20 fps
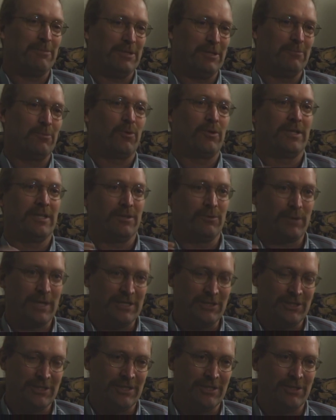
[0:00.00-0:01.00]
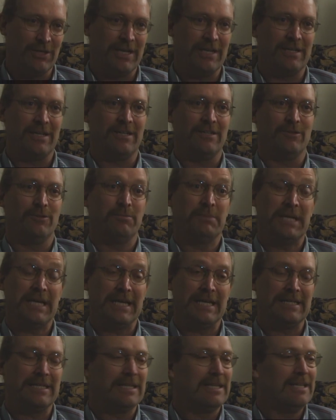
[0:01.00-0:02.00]
in the morning and raising your head out of the
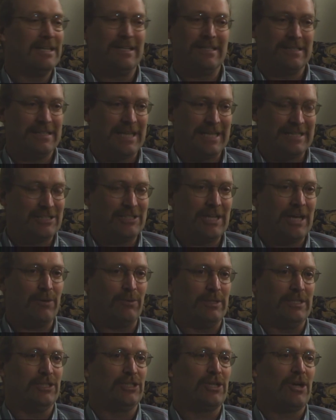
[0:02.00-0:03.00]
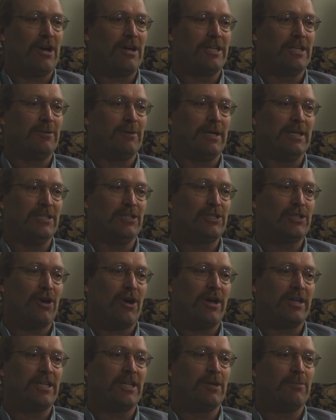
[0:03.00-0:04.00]
bed. That's not what he's talking about. He's
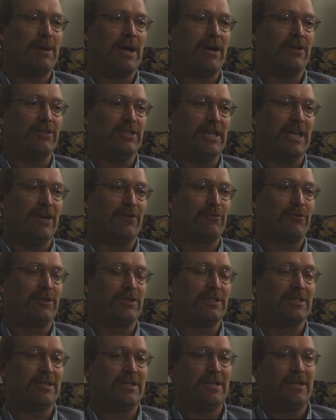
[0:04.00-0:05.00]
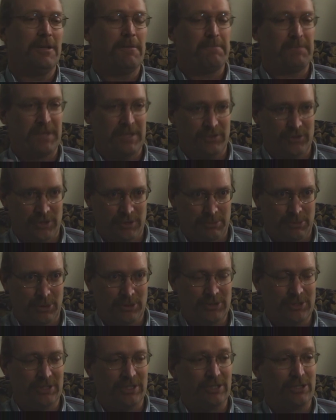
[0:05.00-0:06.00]
talking about the effort, as he
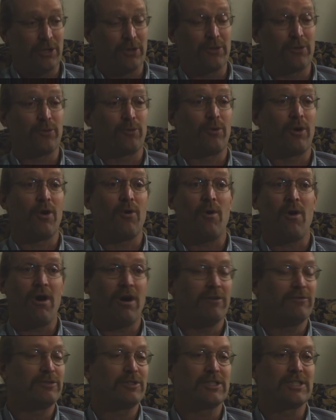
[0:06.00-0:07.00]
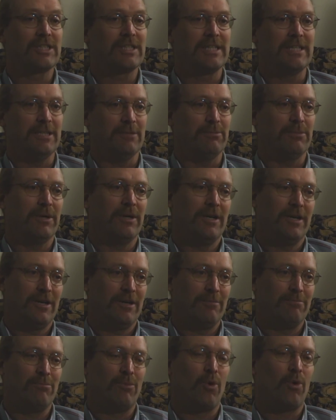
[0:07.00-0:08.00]
puts it, to throw off sleep,
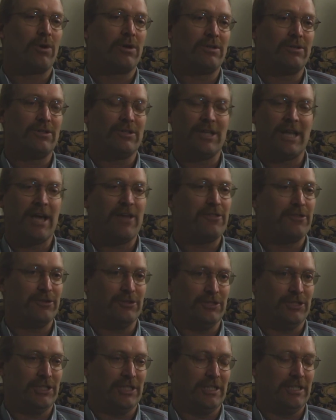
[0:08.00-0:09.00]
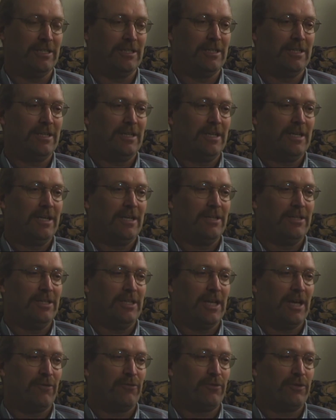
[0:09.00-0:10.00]
moral lethargy,
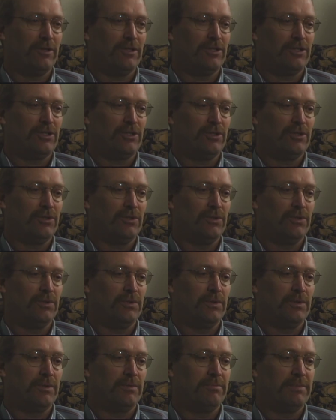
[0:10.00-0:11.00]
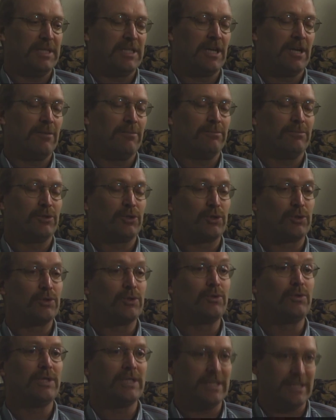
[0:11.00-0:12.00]
the effort to become
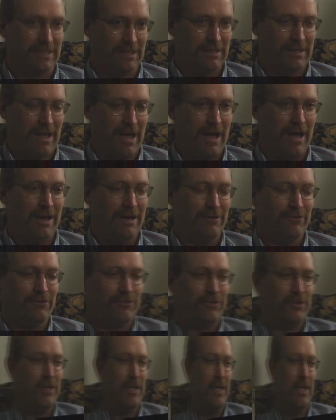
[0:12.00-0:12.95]
truly alive.